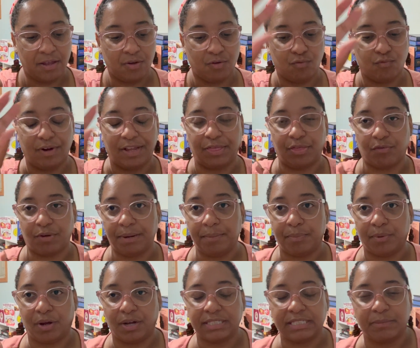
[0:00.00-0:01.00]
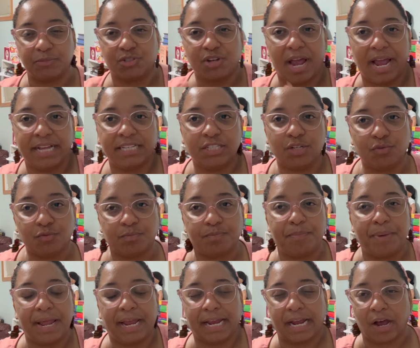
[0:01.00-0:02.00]
read 3 books. I'm trying to
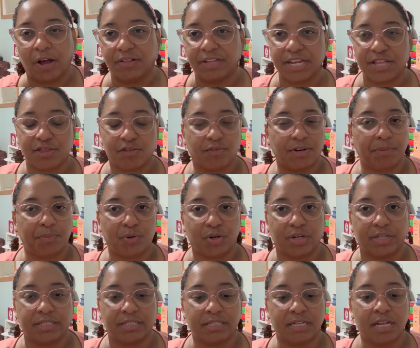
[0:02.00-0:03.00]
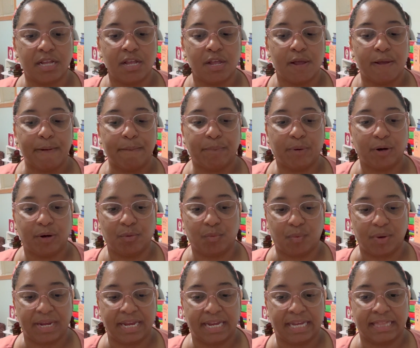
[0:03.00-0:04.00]
pick out like 3 books per
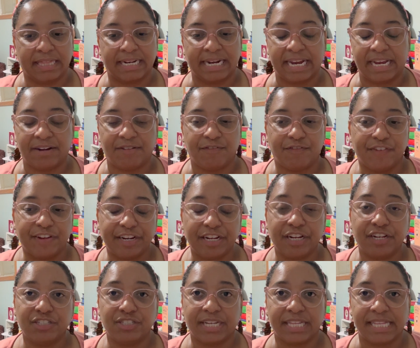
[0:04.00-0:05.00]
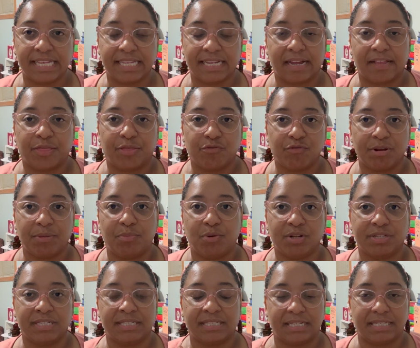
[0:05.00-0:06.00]
week that I can finish. I think 3
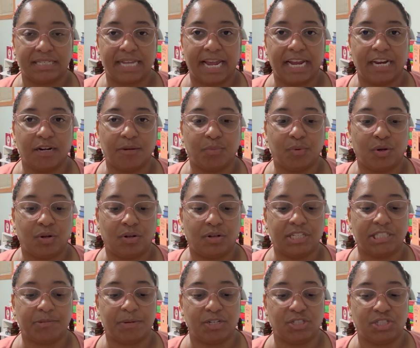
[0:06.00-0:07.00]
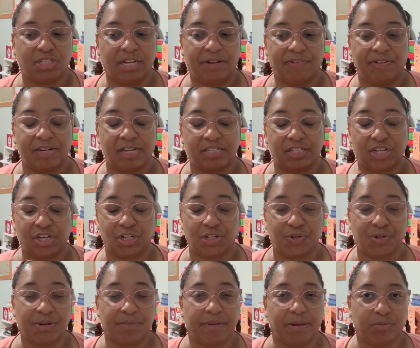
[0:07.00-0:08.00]
books is attainable, especially if it doesn't
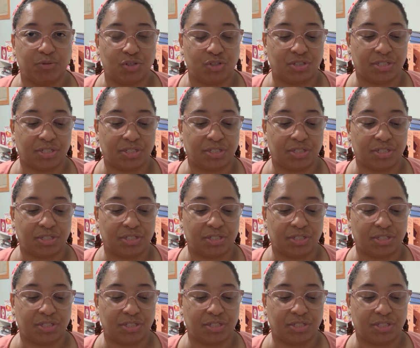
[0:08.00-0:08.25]
include a Babysitters